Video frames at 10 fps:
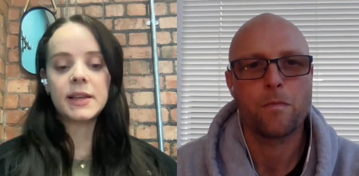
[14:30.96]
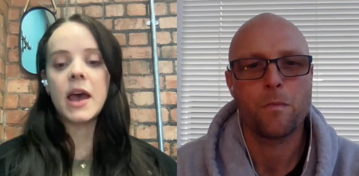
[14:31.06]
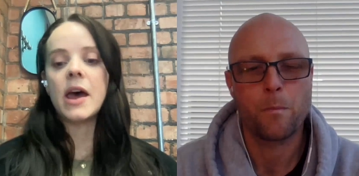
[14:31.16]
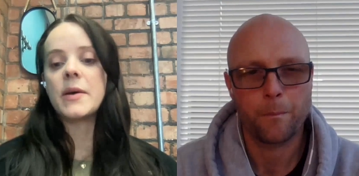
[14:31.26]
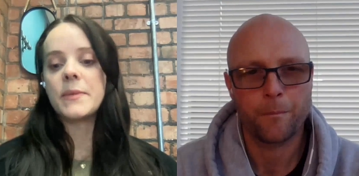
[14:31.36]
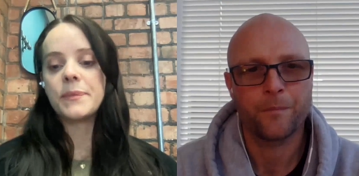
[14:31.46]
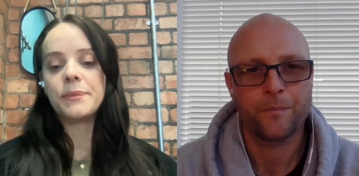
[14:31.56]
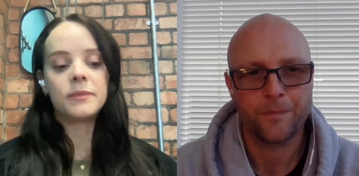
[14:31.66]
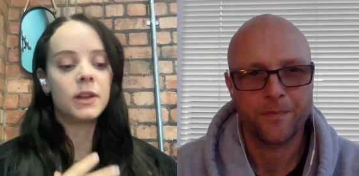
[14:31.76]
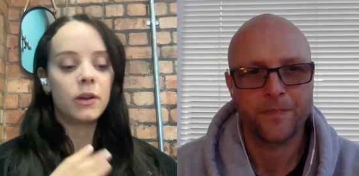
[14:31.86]

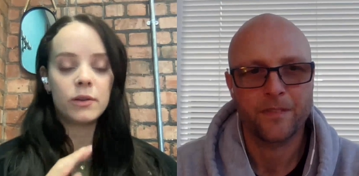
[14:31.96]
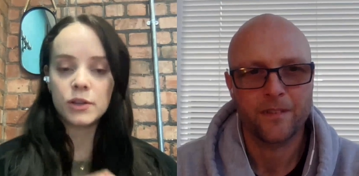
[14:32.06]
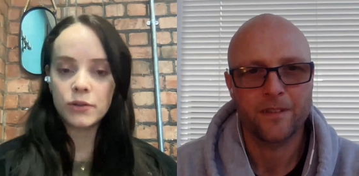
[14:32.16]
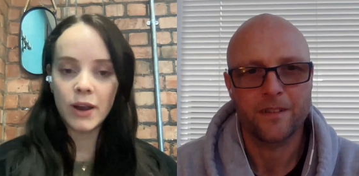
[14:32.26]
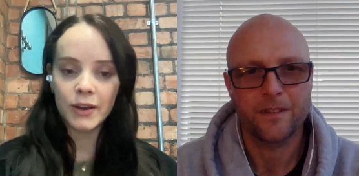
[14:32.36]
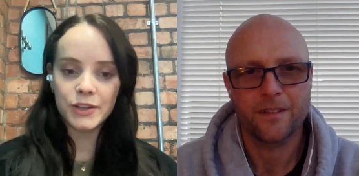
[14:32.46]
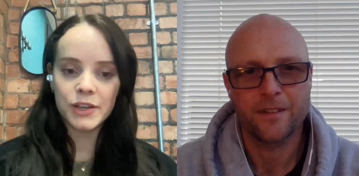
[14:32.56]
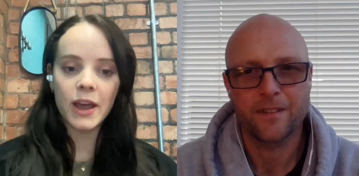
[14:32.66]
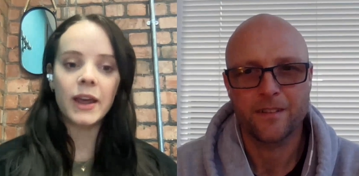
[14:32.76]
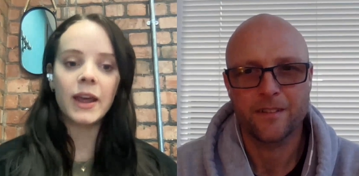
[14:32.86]
Speaker 1: the
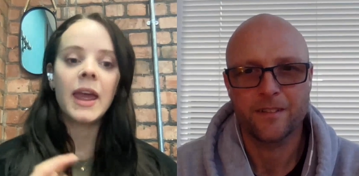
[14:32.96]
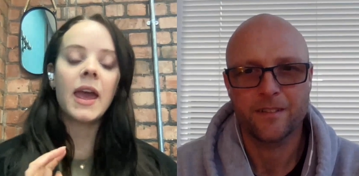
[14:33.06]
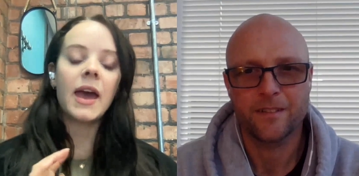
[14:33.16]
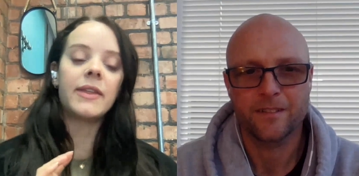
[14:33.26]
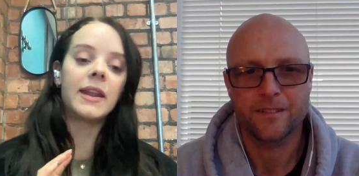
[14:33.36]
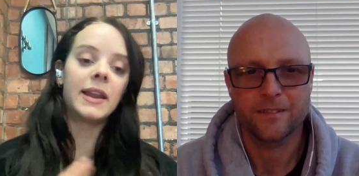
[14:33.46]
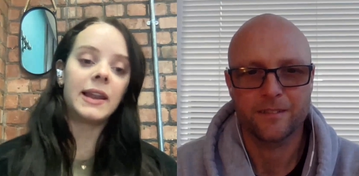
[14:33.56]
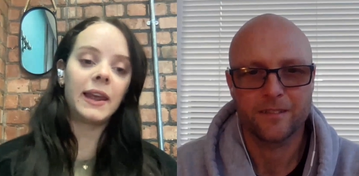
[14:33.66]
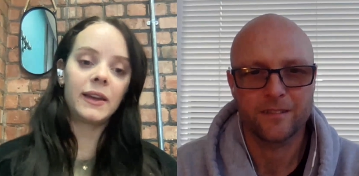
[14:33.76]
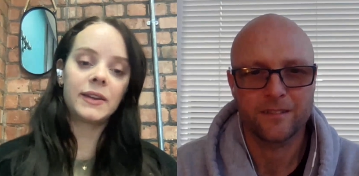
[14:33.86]
structure, and then a
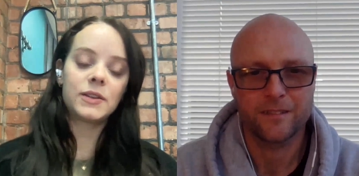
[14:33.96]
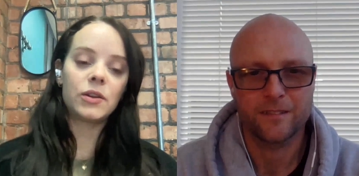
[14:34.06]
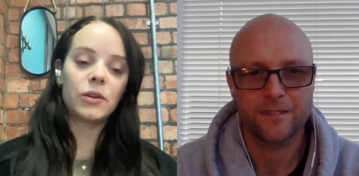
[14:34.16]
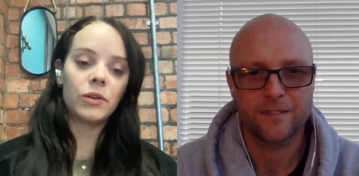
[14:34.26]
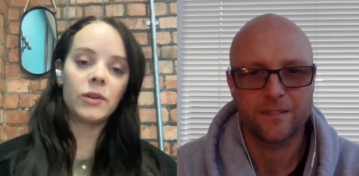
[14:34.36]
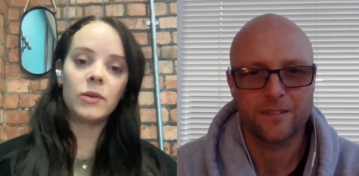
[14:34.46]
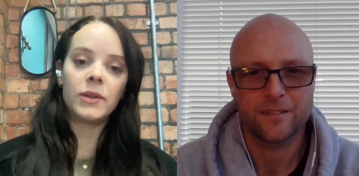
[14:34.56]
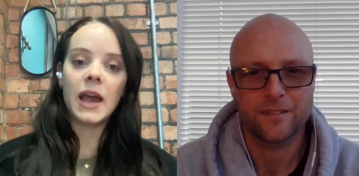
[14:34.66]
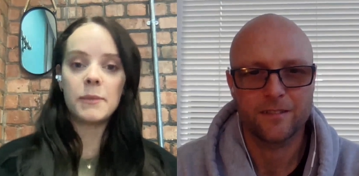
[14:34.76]
link to the